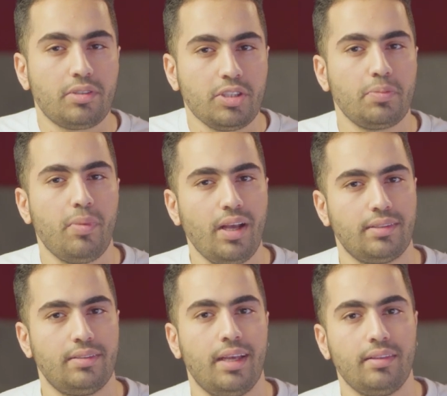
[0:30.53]

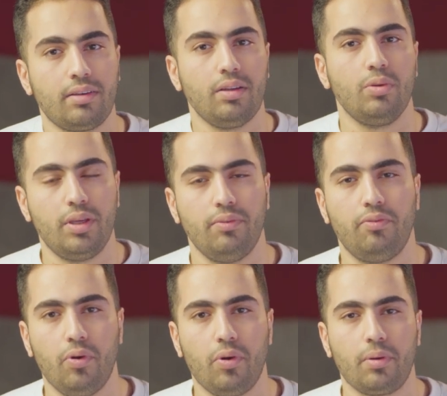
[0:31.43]
response that they are looking
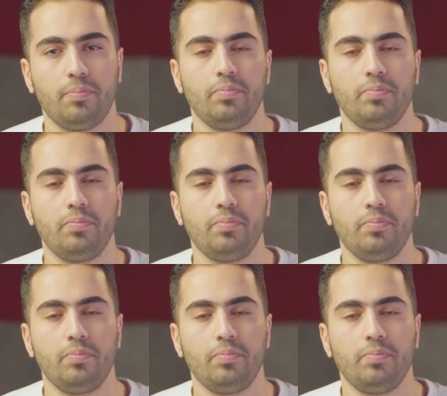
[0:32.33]
for.